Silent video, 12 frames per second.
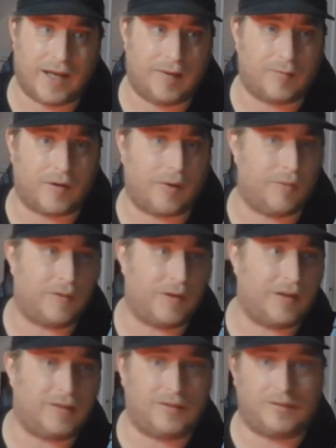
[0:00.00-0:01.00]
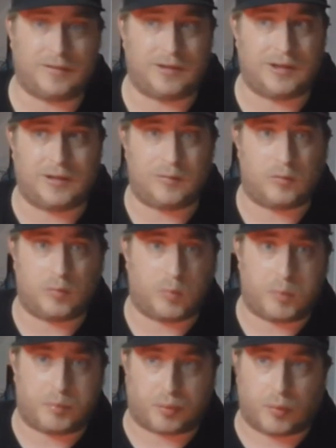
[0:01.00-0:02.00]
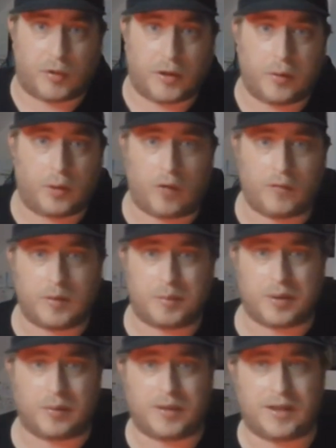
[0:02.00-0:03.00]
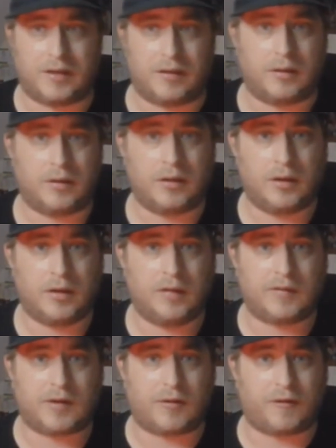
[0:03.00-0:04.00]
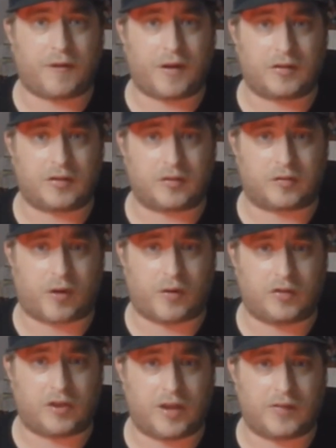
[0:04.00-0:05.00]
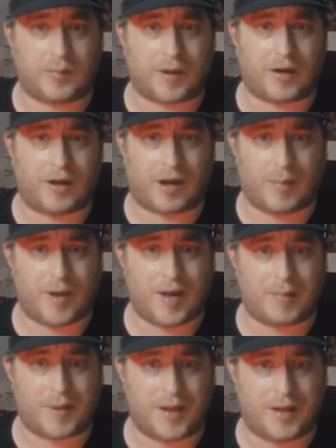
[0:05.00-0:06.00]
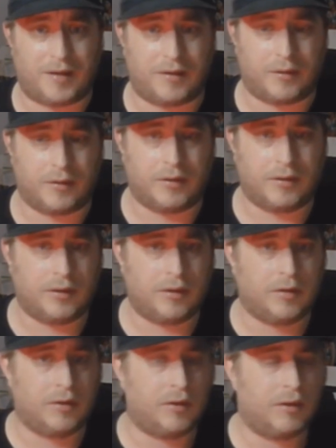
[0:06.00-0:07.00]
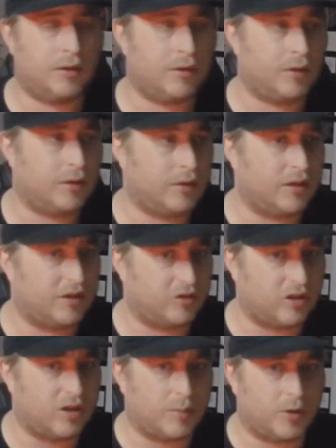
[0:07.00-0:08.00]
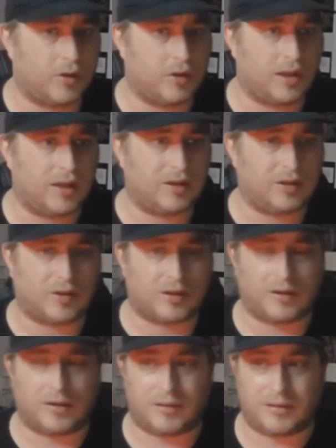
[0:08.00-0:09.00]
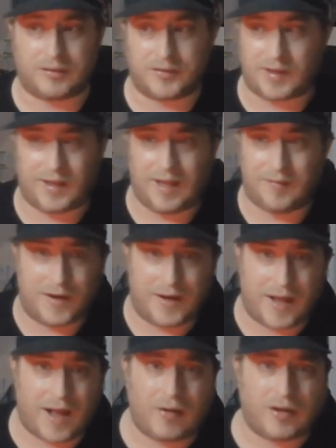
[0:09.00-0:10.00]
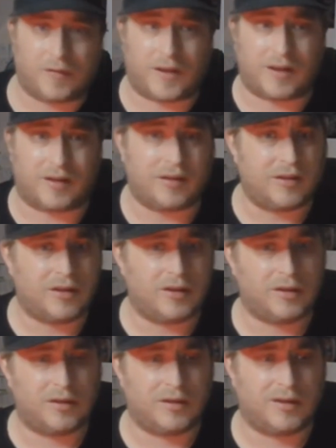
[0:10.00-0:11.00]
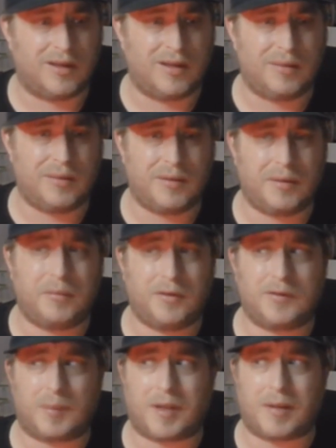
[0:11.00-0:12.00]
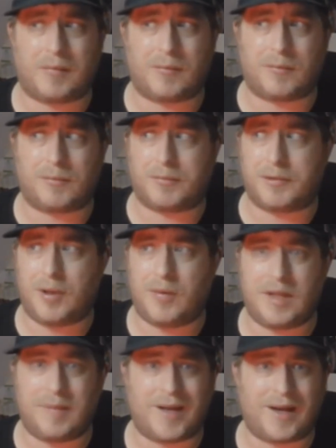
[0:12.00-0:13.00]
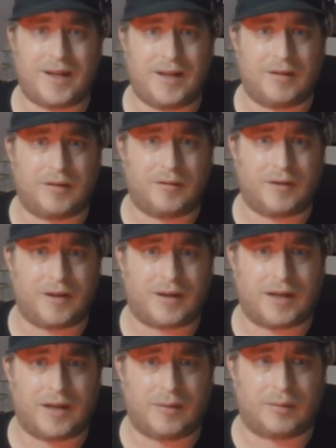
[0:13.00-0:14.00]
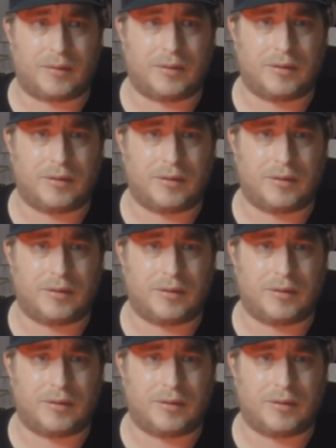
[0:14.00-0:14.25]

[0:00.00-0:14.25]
involved, it just brawling all over the building. Terry Funk just throwing chairs about like a madman. Legitimate. You can see, even now you think, he was a bit loony back then. Fucking hell.